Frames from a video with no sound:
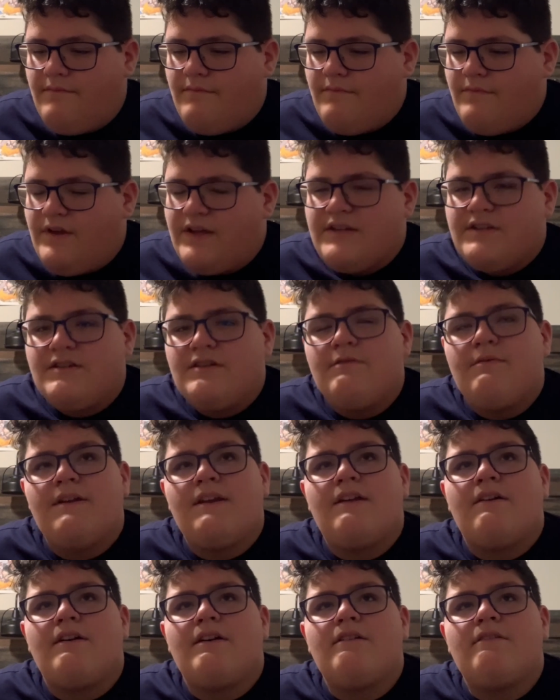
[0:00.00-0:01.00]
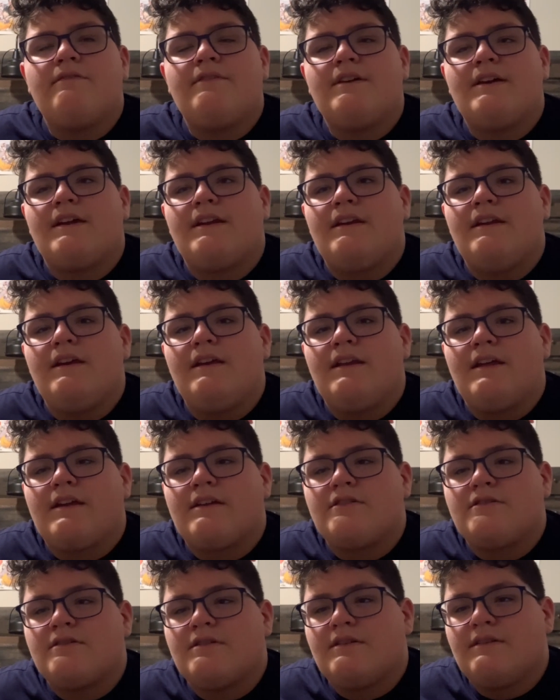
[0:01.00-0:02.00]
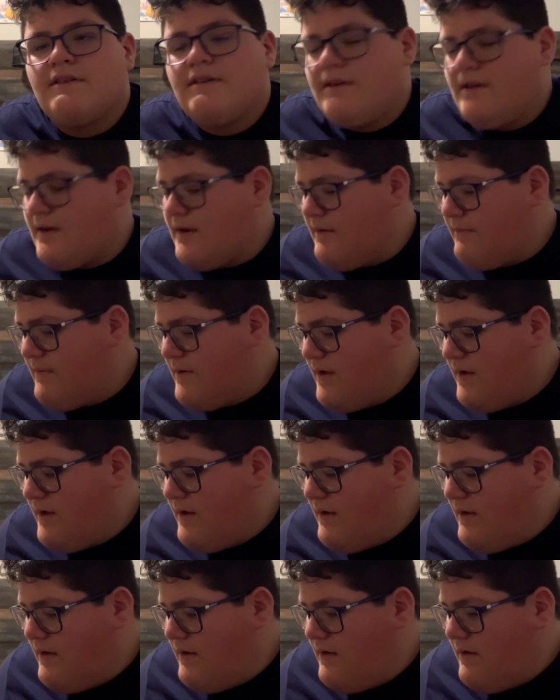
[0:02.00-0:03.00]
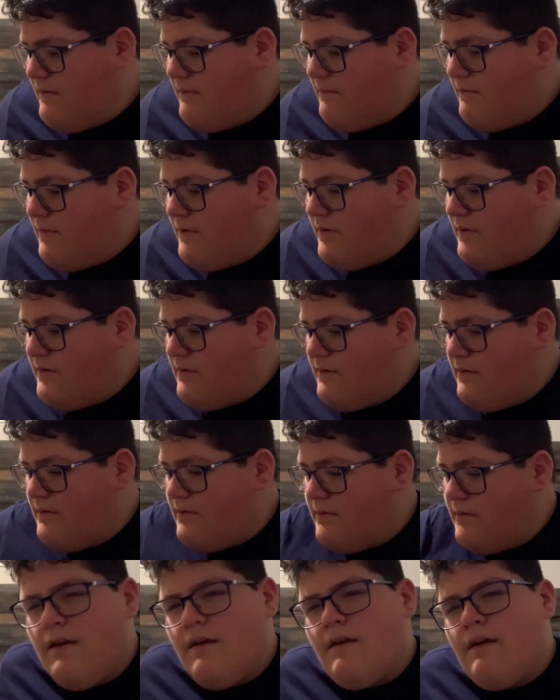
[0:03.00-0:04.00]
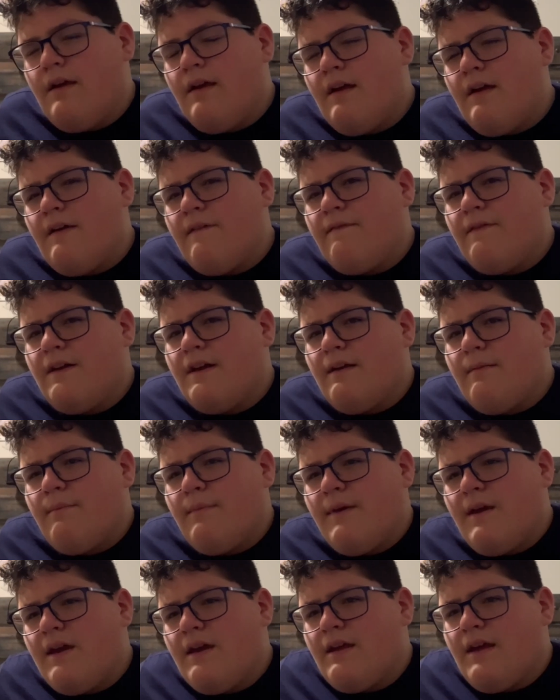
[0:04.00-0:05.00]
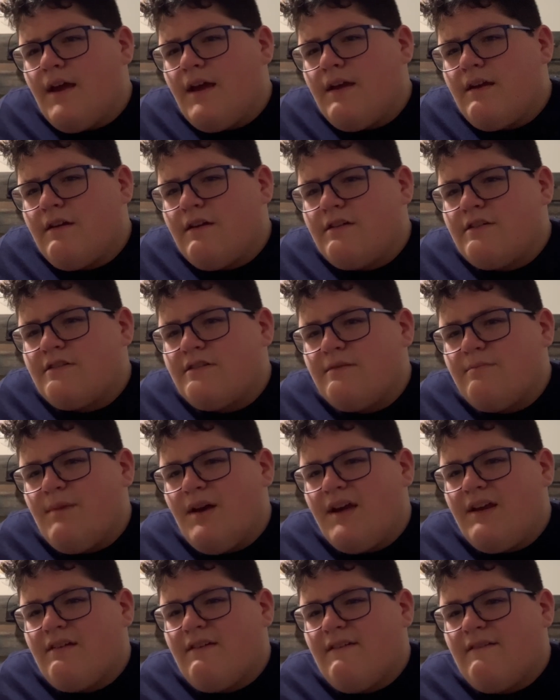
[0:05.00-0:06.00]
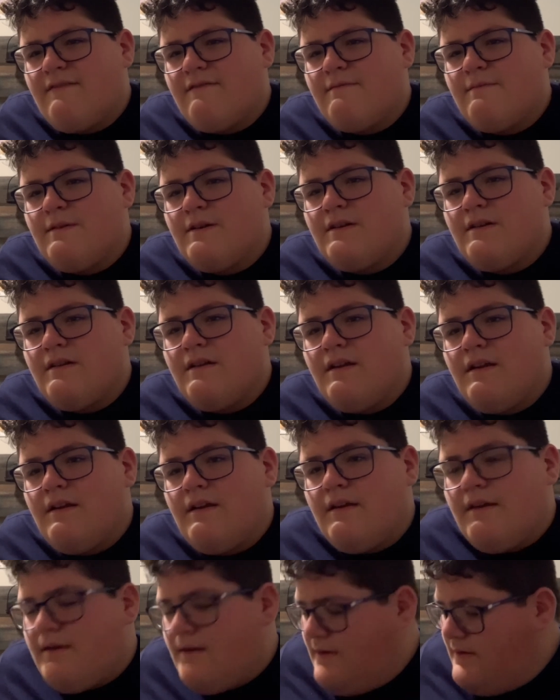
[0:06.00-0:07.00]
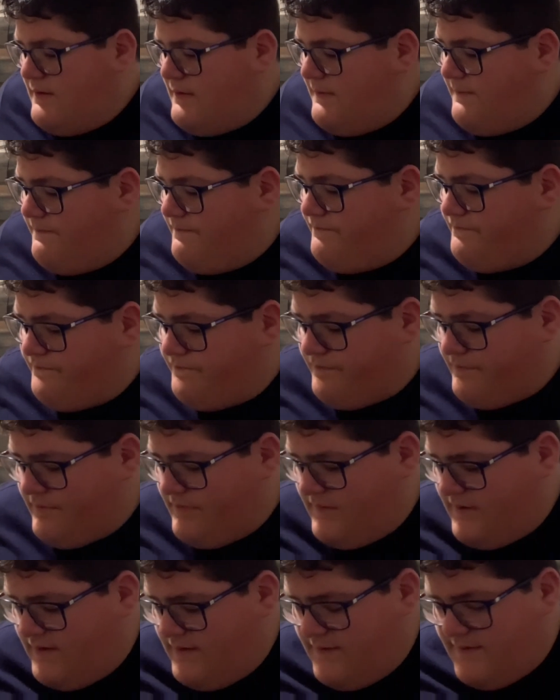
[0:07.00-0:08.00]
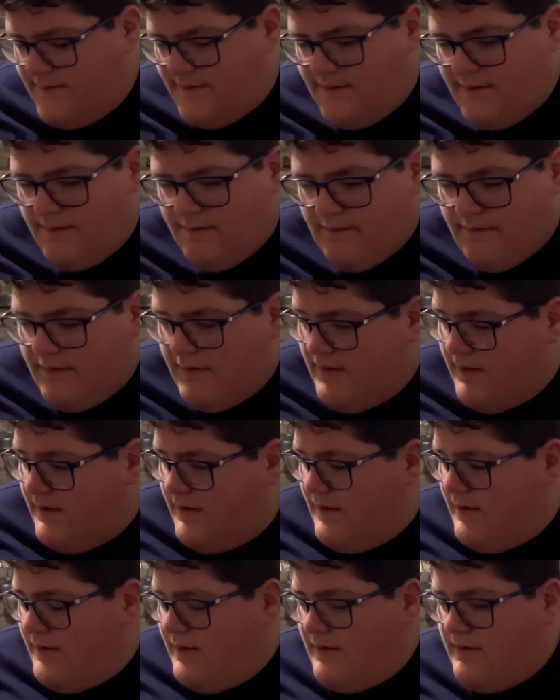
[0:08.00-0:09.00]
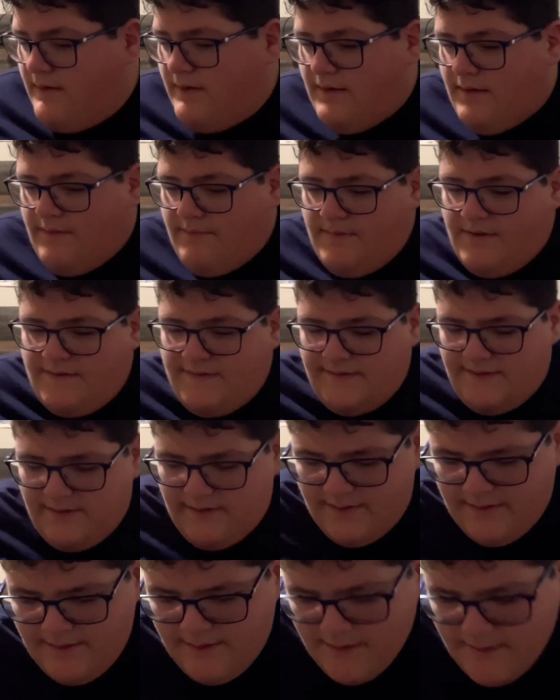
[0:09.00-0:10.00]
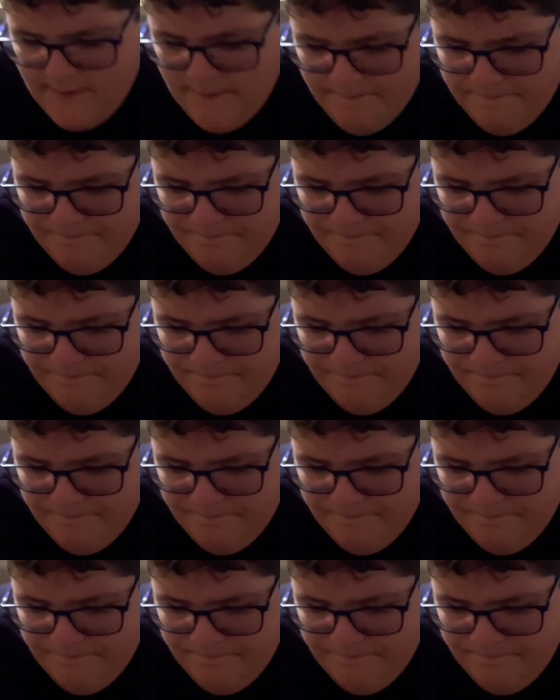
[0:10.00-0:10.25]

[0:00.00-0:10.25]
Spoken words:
Actually, wait, no, I don't think I did actually at the time. But I think I actually might do, but still. Yeah, basically,